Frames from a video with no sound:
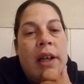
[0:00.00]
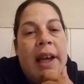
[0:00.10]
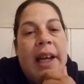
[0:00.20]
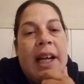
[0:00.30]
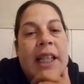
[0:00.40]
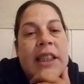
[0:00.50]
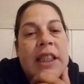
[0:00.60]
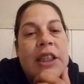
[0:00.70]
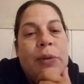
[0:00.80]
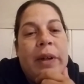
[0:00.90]
Hey guys,
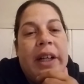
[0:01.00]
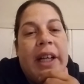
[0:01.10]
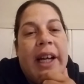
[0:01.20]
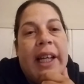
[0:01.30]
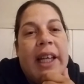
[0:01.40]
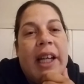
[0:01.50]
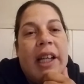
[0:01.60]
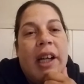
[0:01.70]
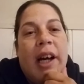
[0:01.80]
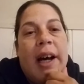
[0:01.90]
I just wanted to kind of get
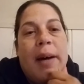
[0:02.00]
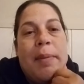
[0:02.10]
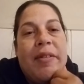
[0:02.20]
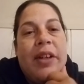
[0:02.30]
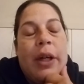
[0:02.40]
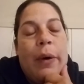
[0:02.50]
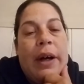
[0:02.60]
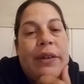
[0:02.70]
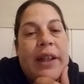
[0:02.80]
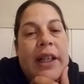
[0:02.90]
um, a video
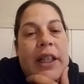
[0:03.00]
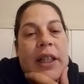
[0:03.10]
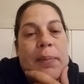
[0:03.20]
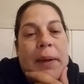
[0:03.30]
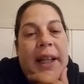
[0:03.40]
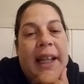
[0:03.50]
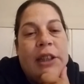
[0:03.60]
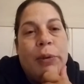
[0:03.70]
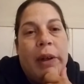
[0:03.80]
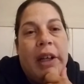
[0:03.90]
out there. My
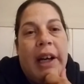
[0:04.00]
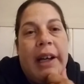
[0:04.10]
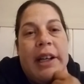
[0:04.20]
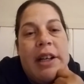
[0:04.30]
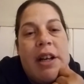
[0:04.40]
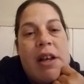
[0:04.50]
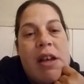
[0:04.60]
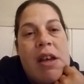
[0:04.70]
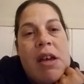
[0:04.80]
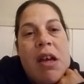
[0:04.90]
last one got
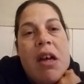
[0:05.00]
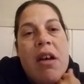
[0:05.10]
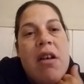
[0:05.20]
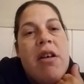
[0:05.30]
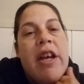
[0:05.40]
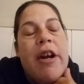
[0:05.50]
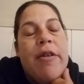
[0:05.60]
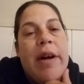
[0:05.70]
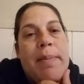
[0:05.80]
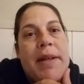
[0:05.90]

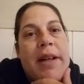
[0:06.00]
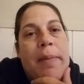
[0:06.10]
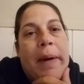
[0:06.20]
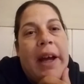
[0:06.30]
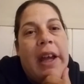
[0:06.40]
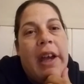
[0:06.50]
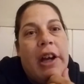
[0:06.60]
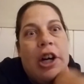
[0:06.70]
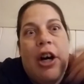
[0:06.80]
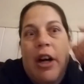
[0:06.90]
interrupted by a
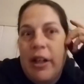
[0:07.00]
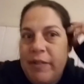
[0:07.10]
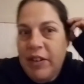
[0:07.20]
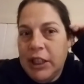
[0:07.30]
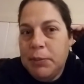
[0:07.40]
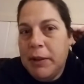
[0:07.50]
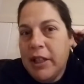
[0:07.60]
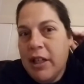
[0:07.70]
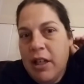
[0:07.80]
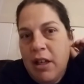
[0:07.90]
call on
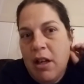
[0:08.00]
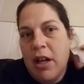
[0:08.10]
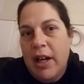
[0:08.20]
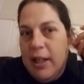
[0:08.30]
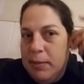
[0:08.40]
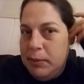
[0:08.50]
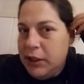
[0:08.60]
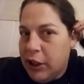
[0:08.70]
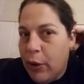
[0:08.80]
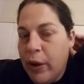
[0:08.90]
Facebook. Um,
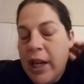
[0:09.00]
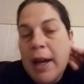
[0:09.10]
so